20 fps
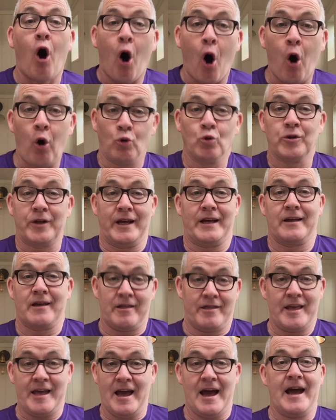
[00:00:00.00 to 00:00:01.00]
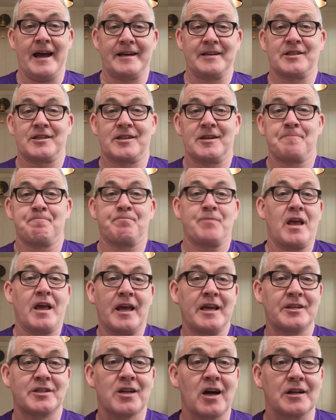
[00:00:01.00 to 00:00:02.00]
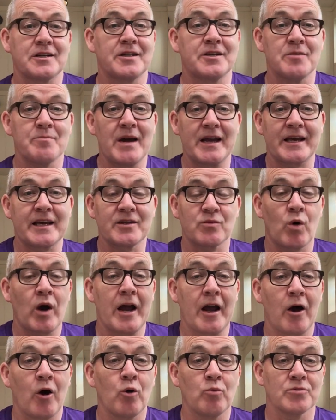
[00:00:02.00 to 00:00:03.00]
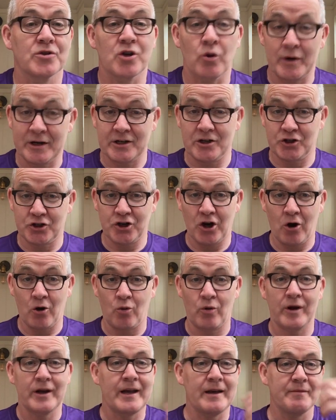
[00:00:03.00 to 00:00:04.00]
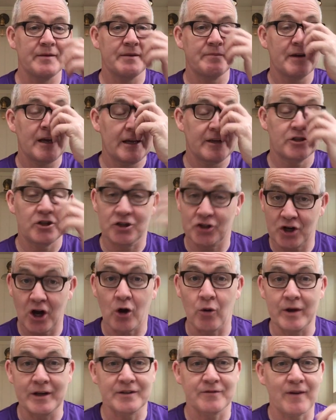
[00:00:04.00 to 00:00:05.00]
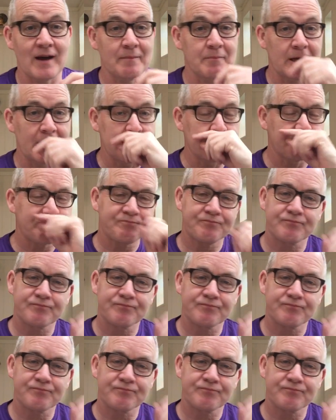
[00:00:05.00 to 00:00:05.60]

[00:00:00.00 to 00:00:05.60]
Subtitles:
holding the eggs, he started to make his way home so to show his family.